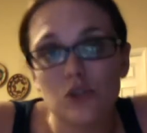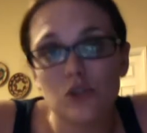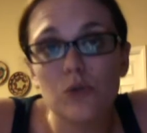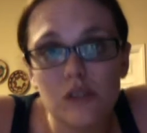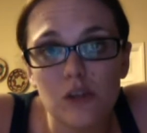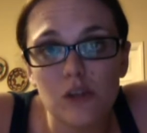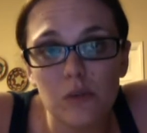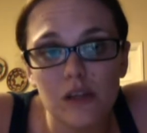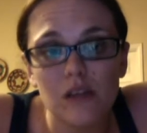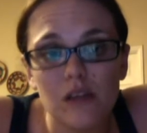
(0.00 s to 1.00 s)
I truly still
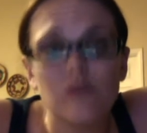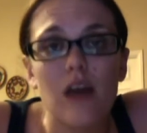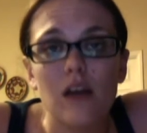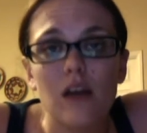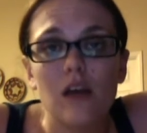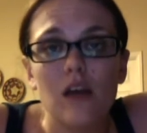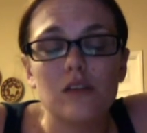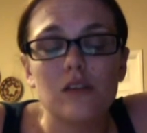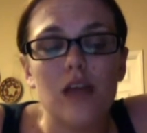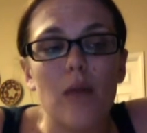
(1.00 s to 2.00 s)
believe that
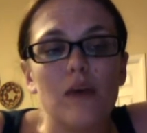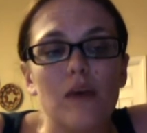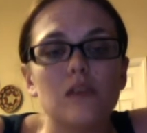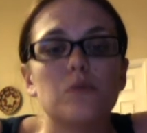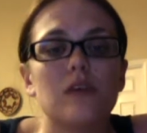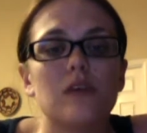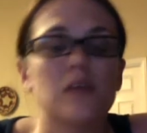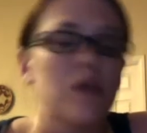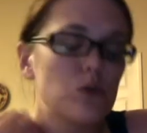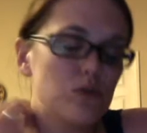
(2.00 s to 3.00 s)
Sam is
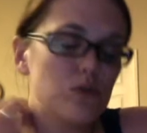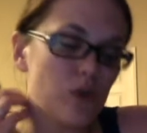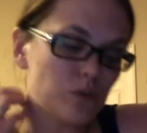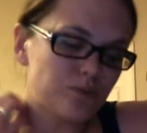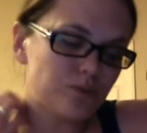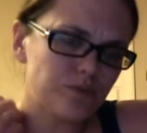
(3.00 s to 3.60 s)
possessed by Lucifer,